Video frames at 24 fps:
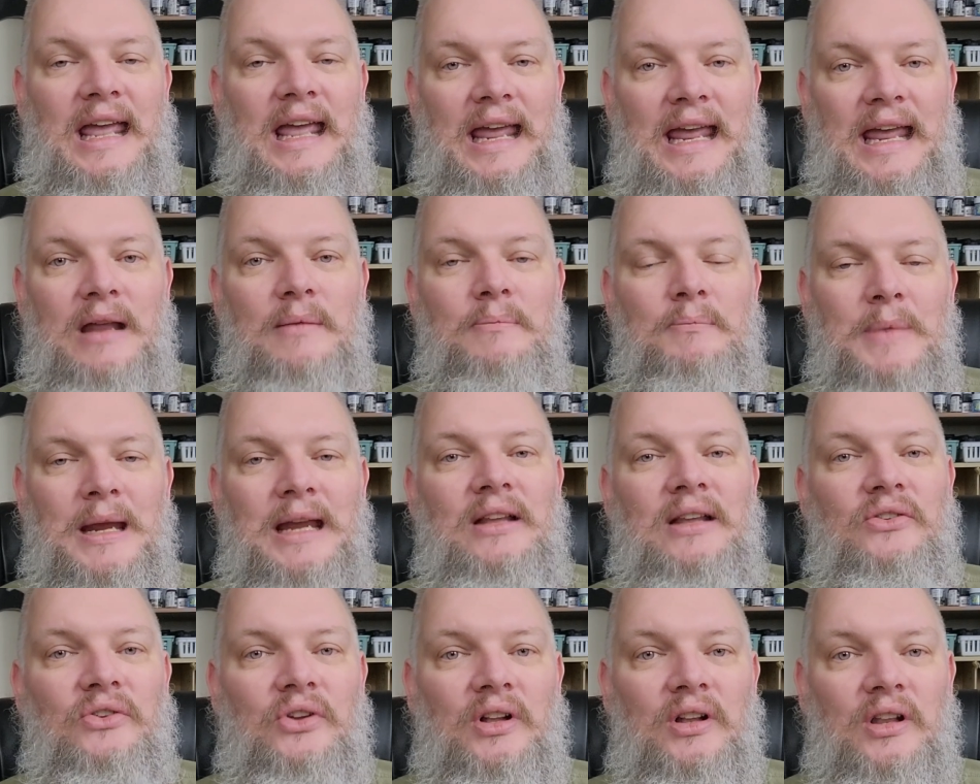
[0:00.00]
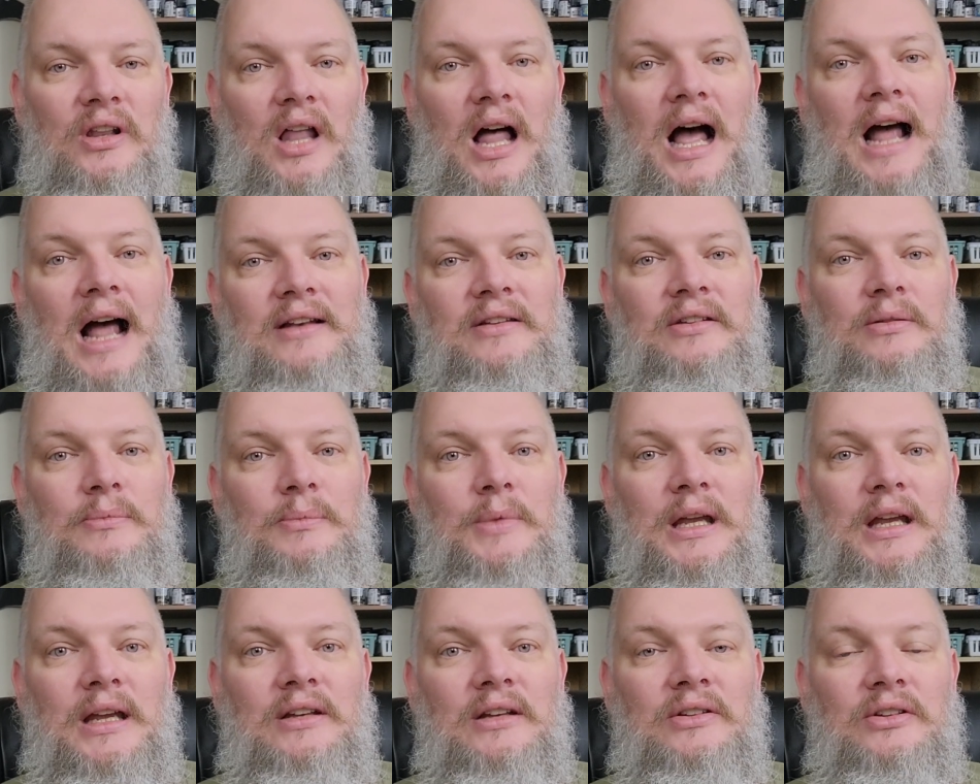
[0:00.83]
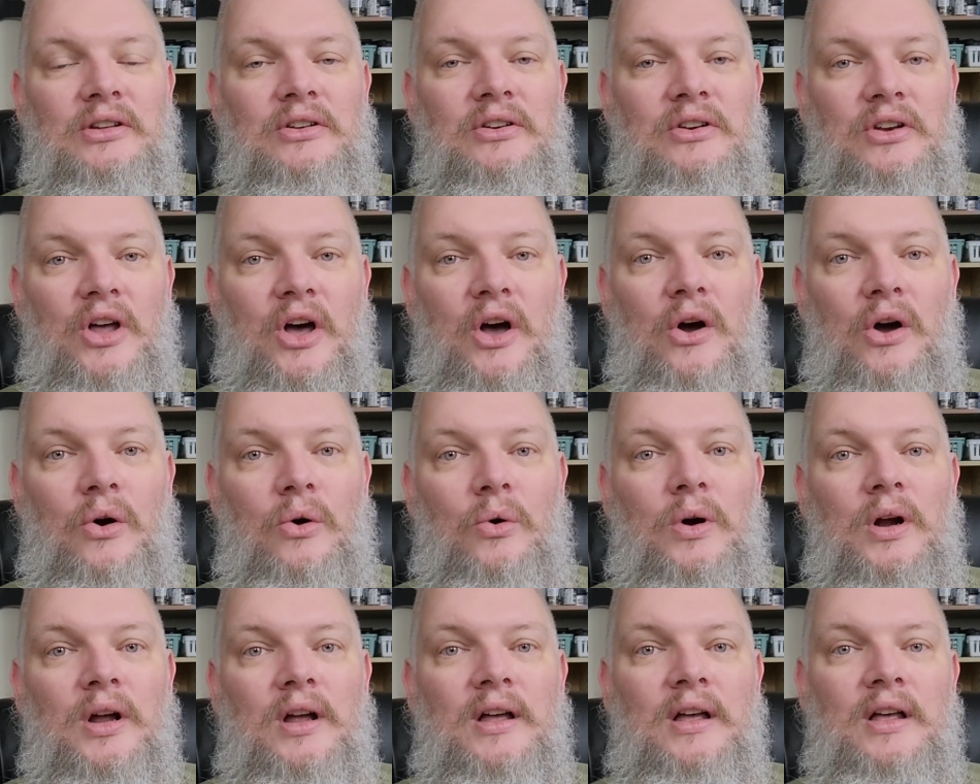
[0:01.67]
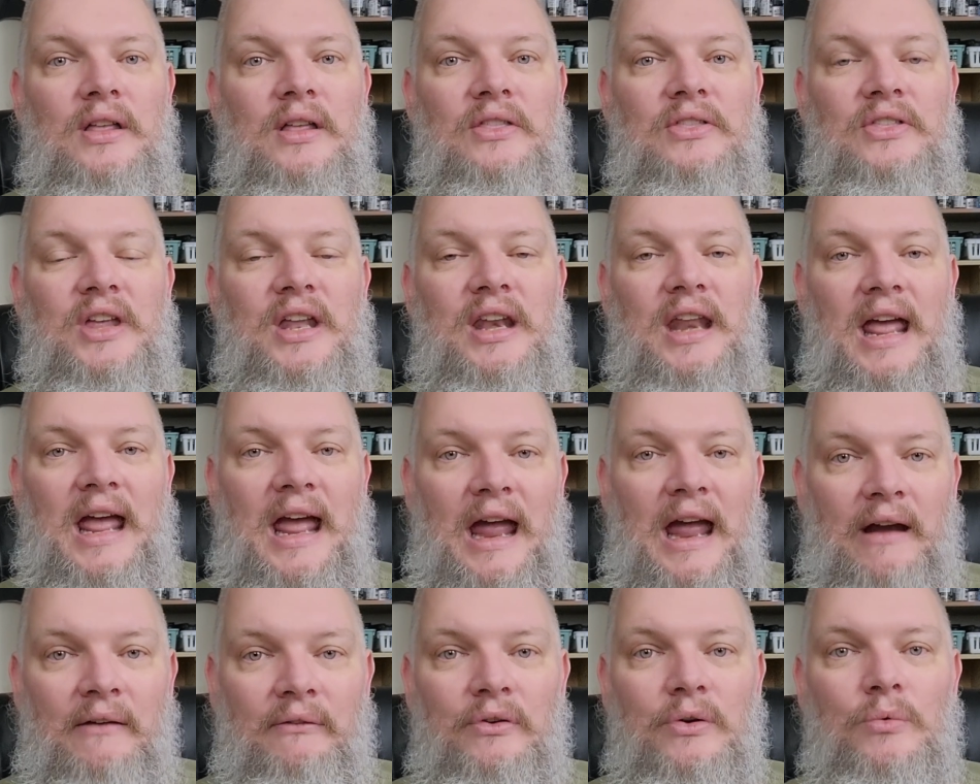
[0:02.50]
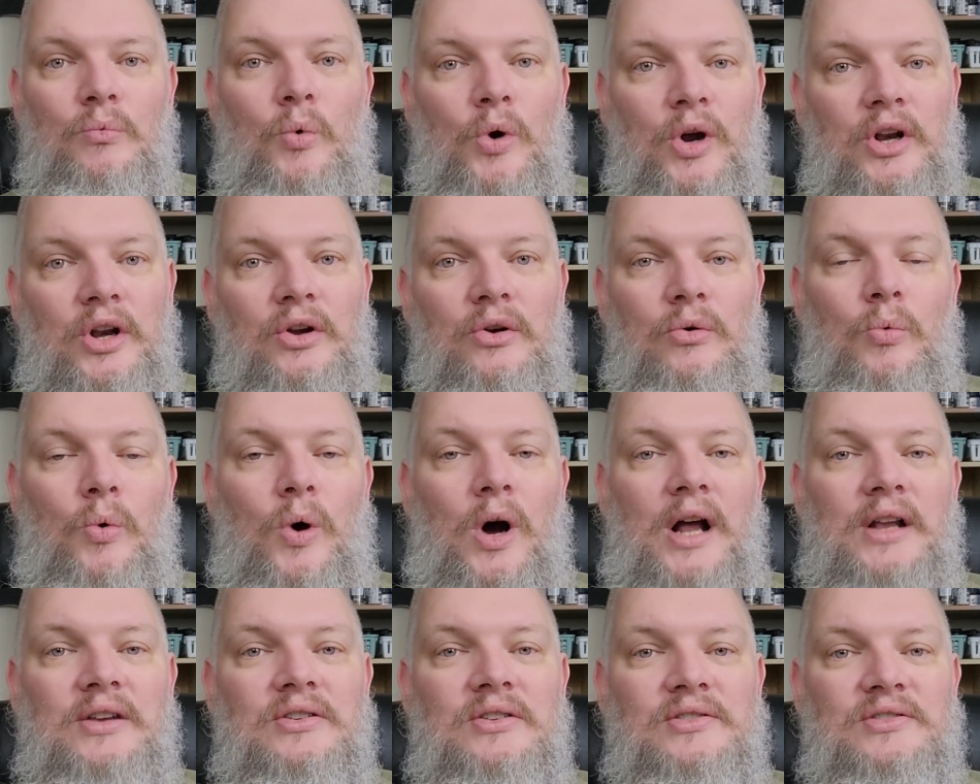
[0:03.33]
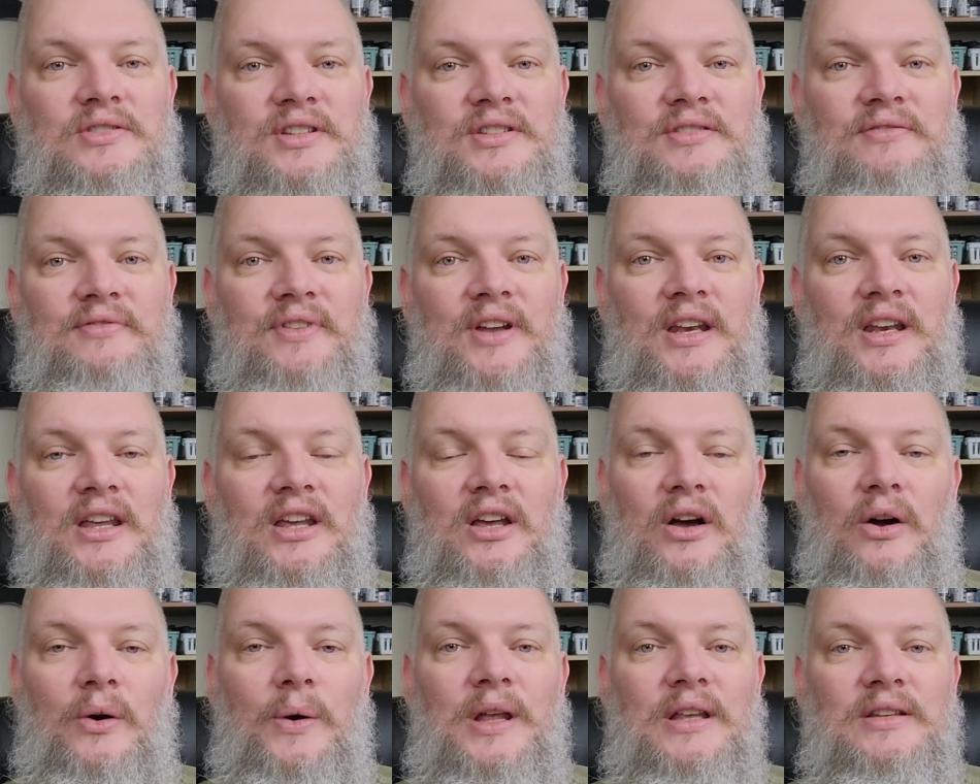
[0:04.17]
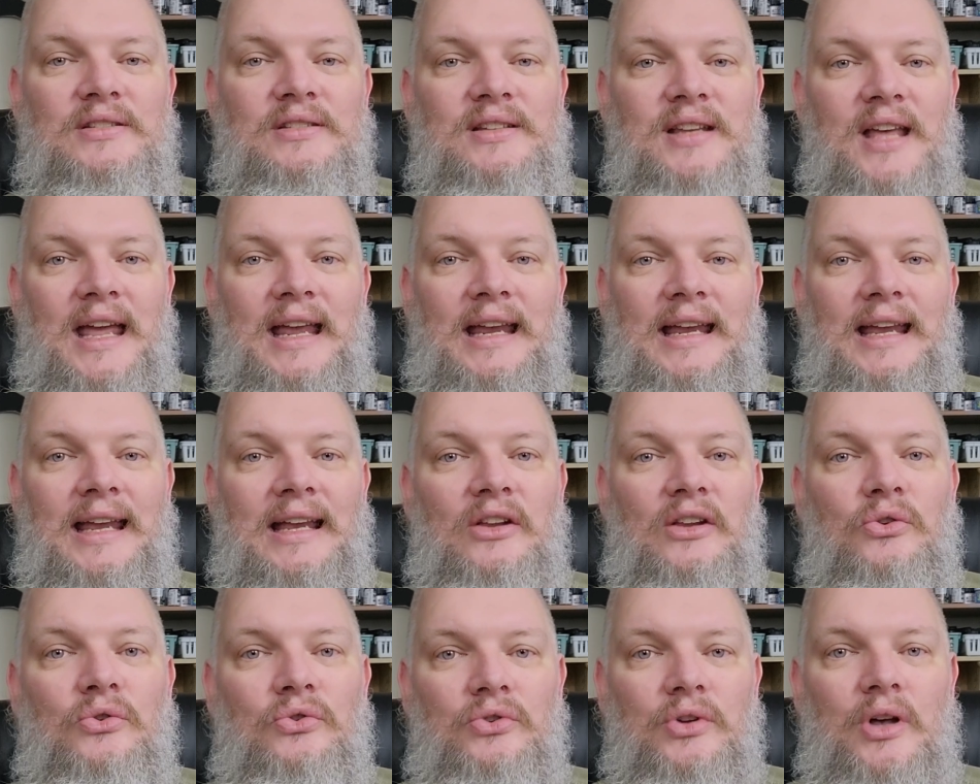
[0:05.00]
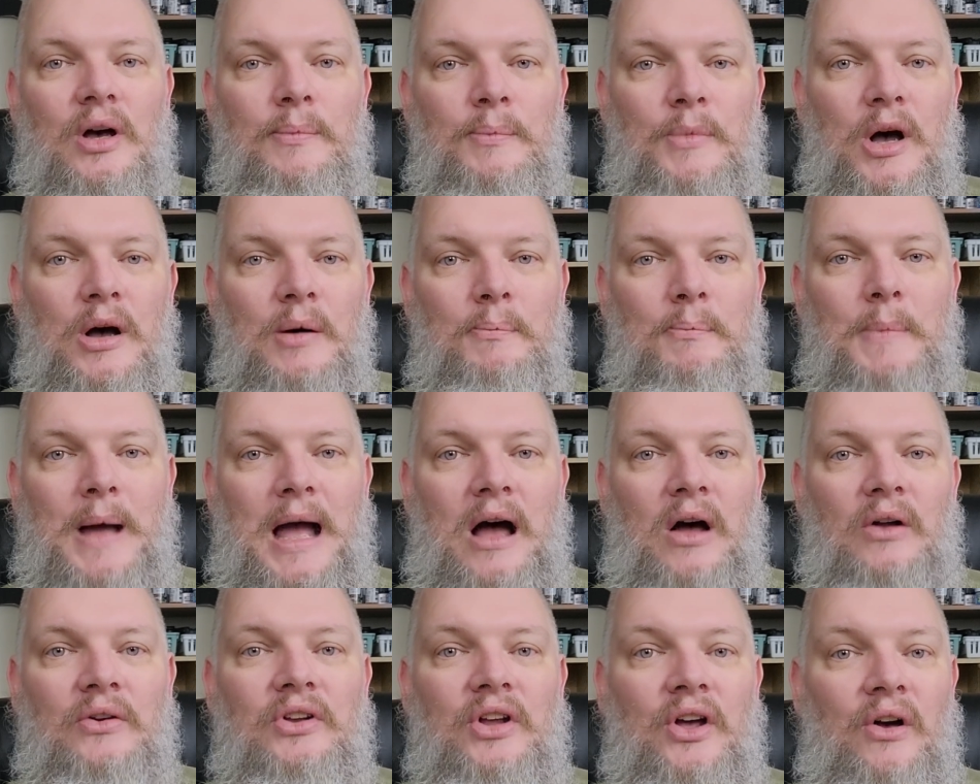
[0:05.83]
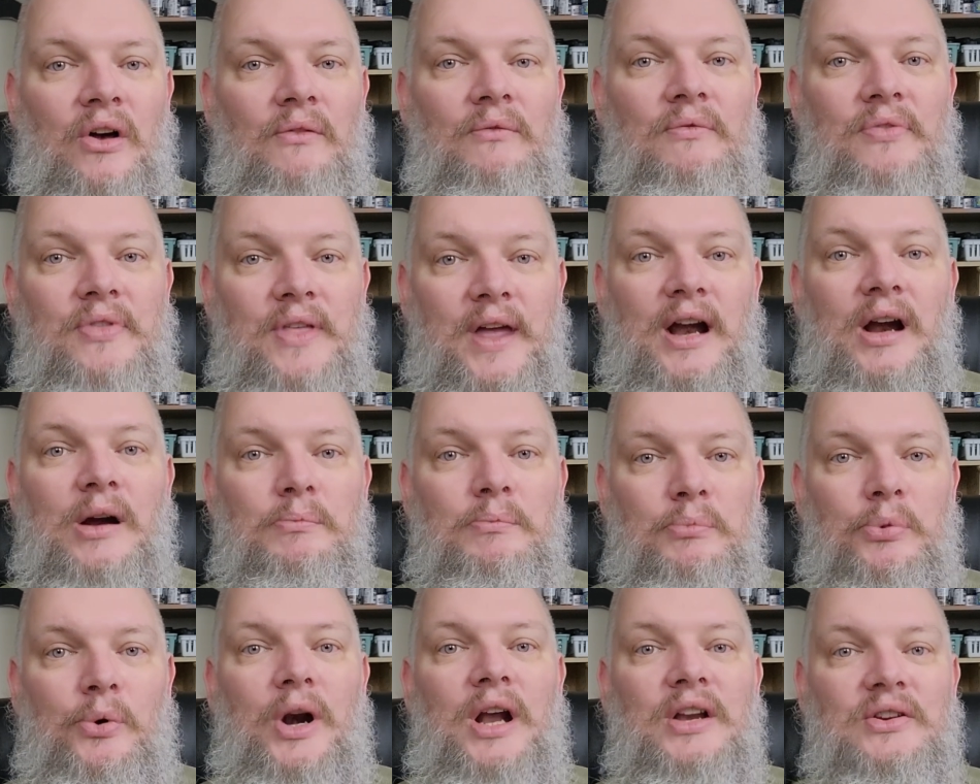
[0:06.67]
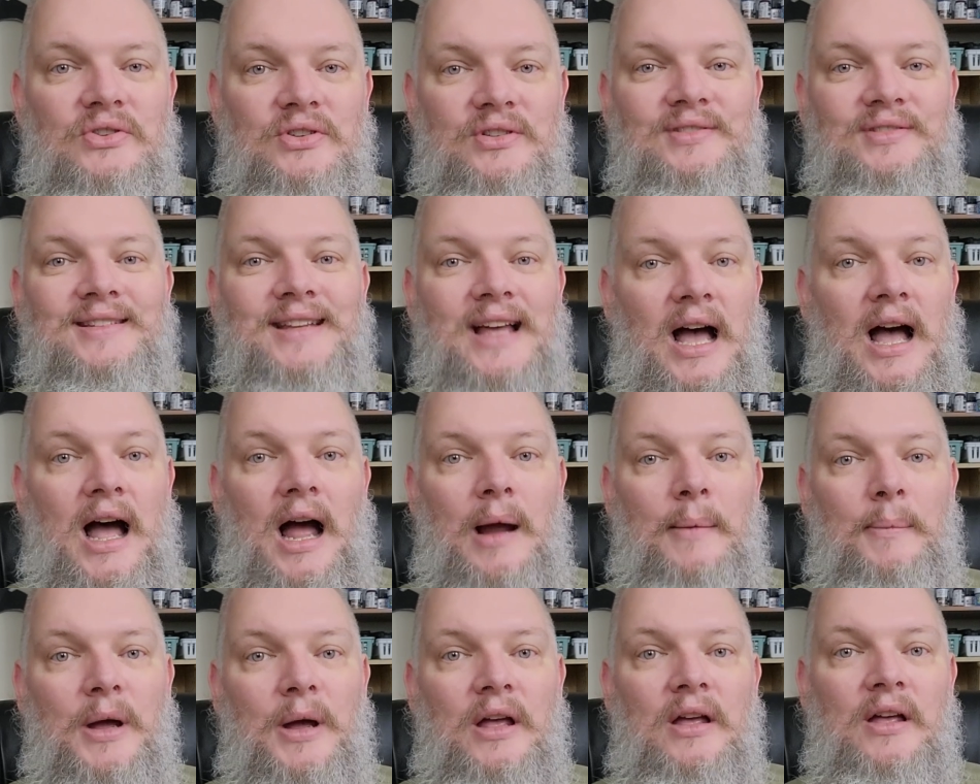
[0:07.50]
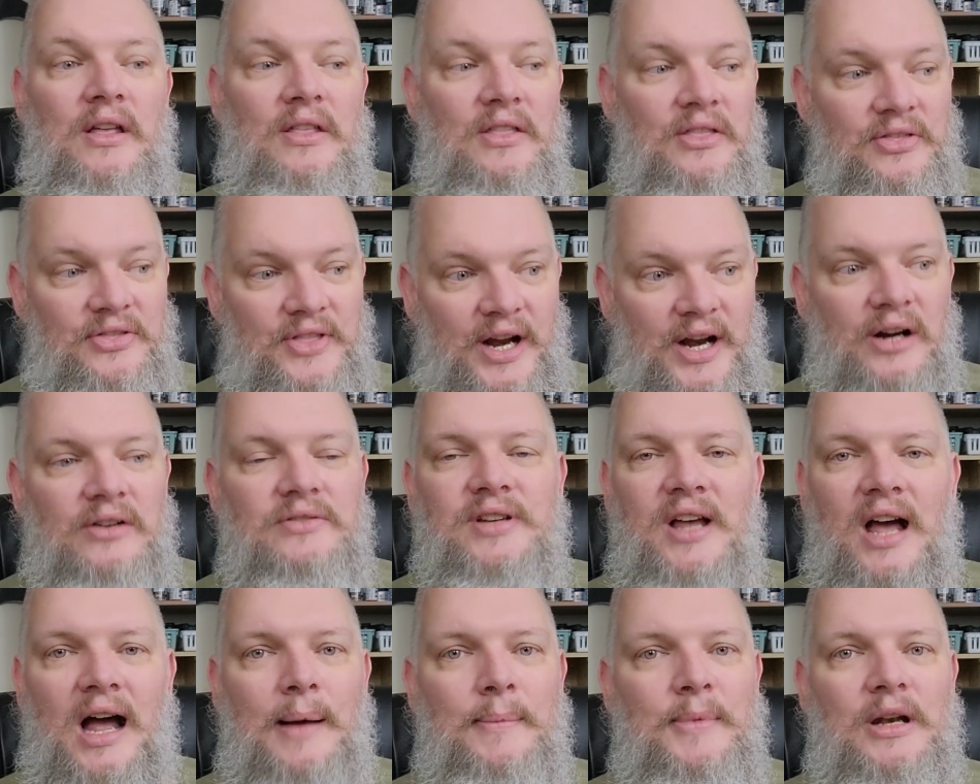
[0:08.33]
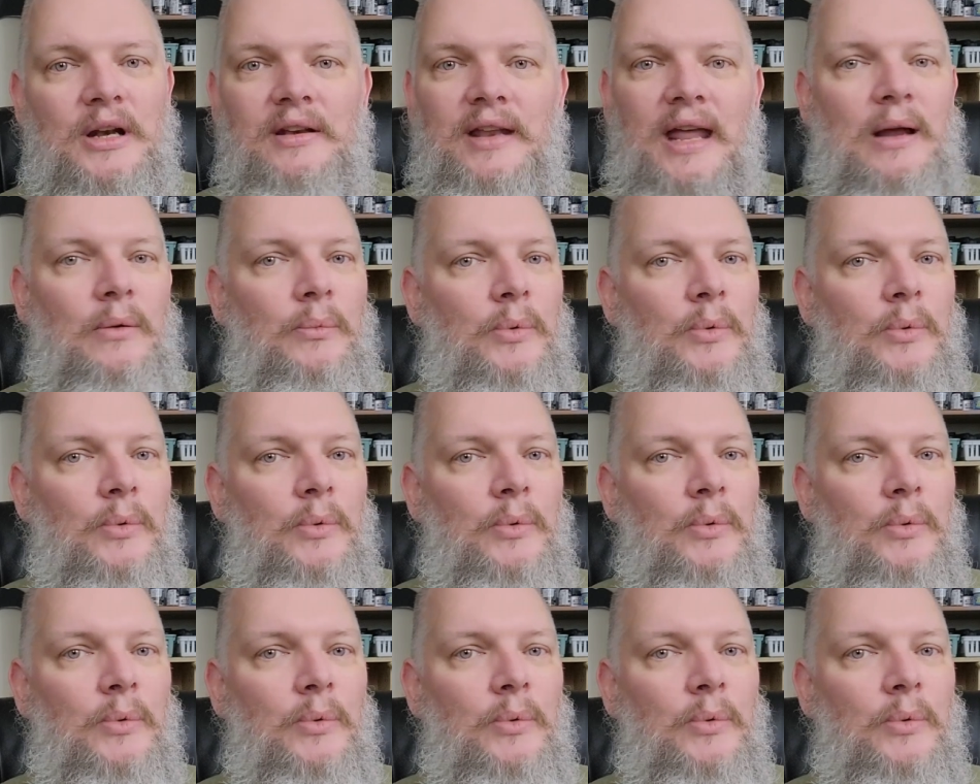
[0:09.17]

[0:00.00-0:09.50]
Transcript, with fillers: It means a lot to me to know that everyone who watches this video is taking some amount of their precious time, their time in a day.